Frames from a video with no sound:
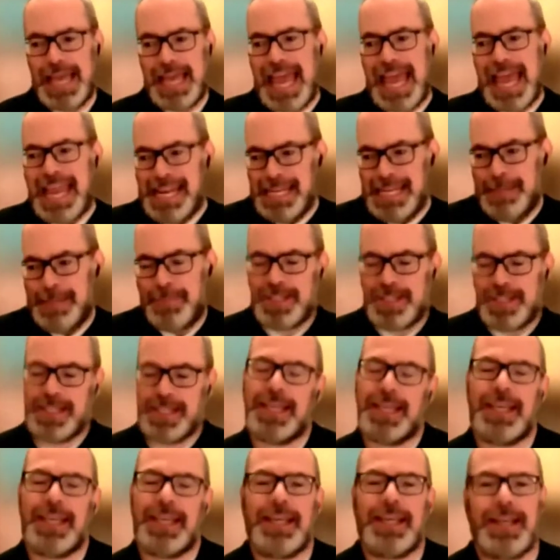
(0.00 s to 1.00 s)
any
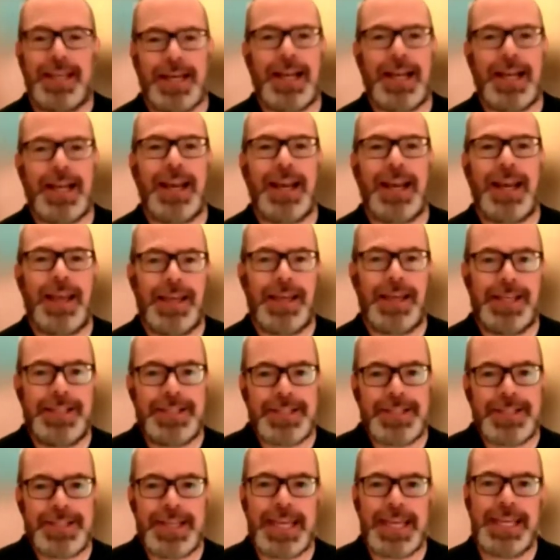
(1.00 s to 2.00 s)
particular
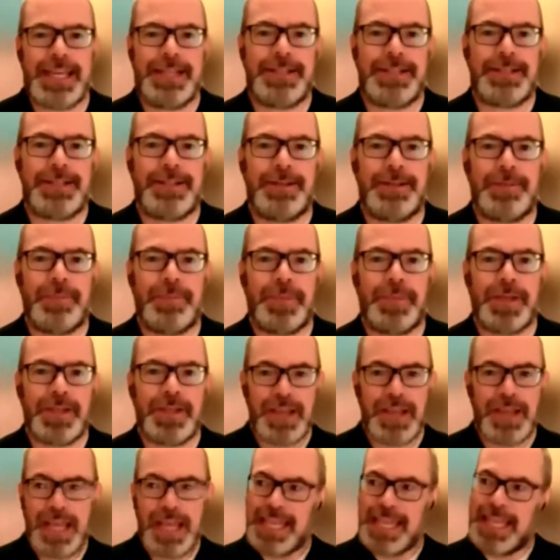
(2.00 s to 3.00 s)
client's data.
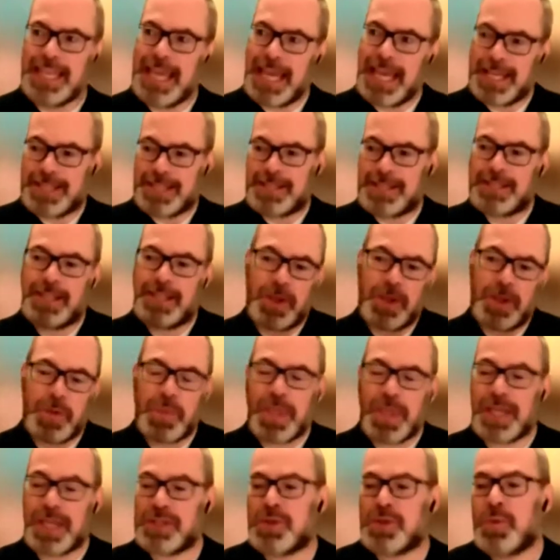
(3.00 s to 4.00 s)
But yes, you
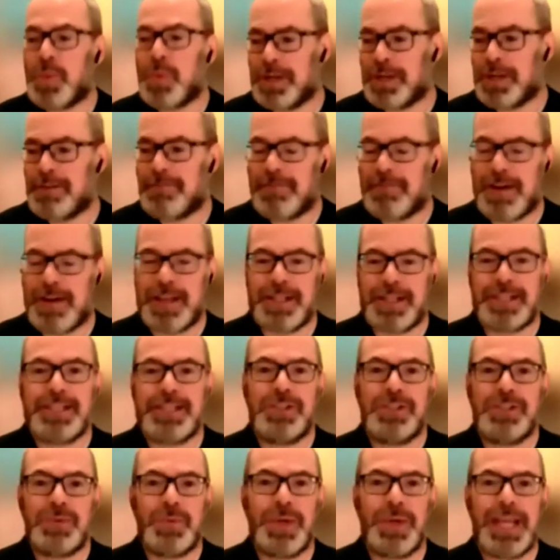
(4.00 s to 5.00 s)
know, that's the one
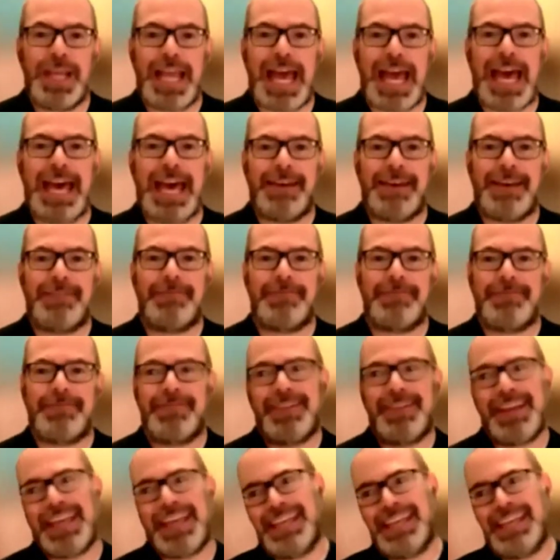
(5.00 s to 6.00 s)
advantage we have
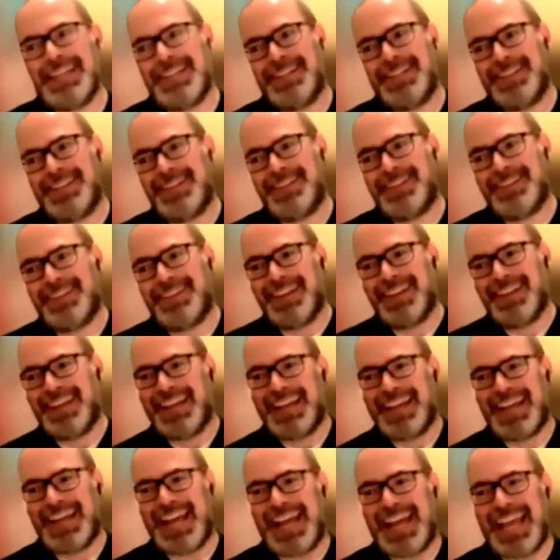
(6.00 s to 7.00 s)
in
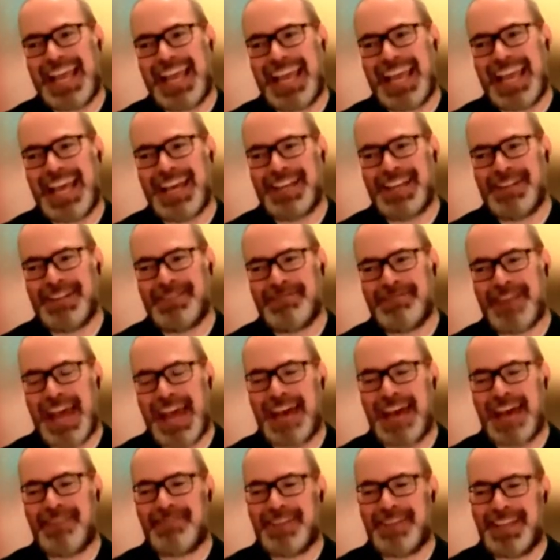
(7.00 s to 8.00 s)
kind of
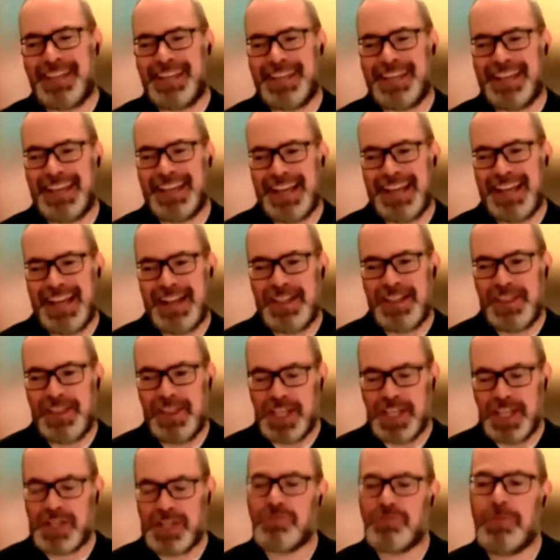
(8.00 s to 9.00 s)
having
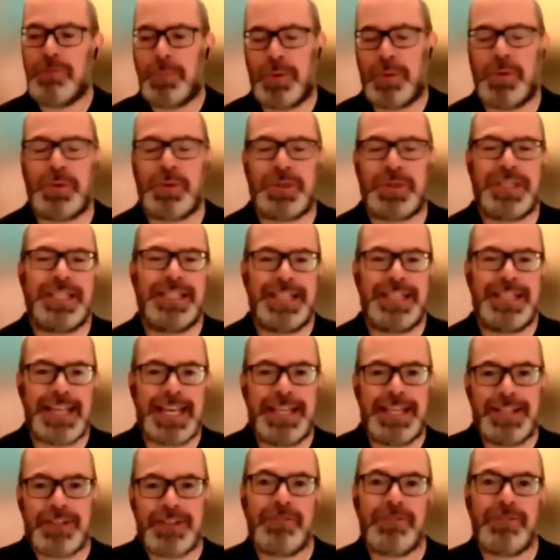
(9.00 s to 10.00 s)
this reporting
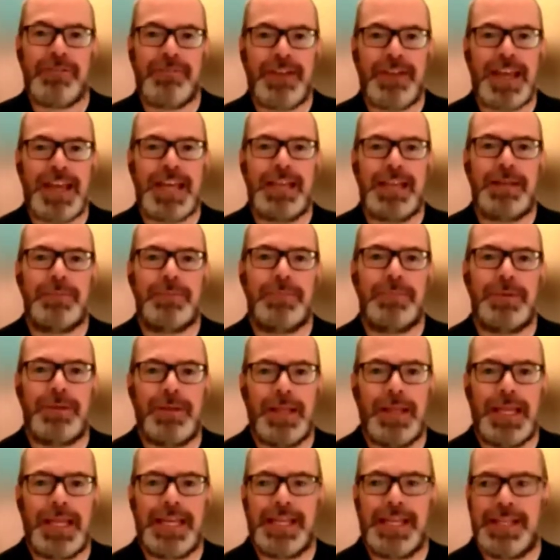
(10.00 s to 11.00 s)
data
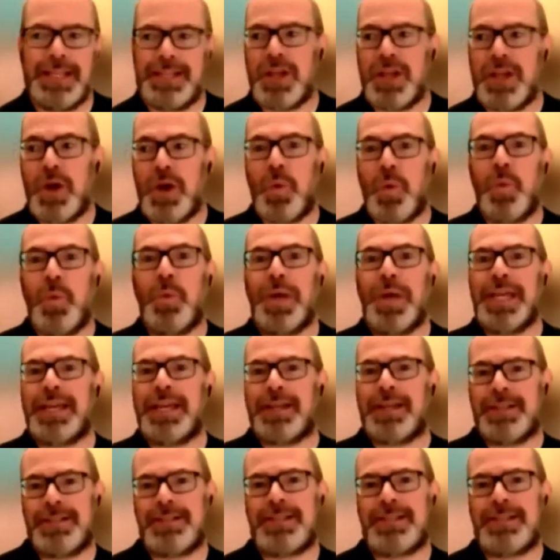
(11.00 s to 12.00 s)
available, is we
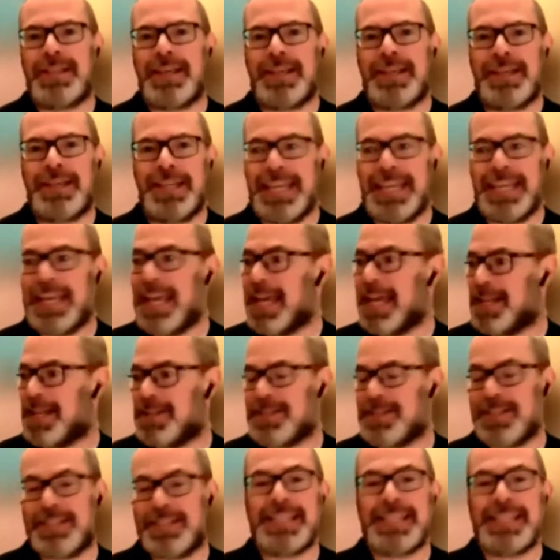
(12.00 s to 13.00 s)
can certainly get
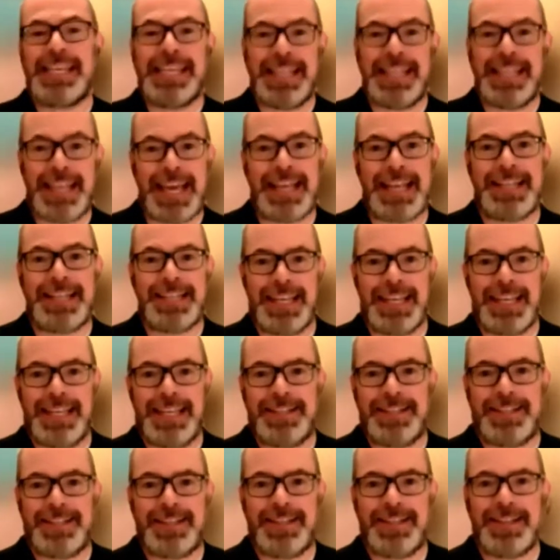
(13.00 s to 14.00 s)
to see that
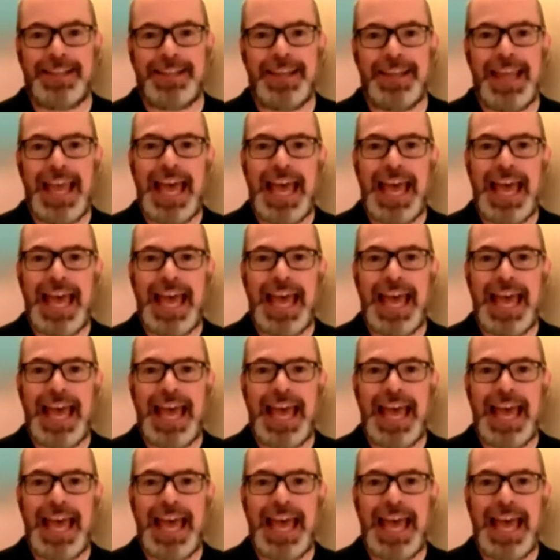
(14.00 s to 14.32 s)
data.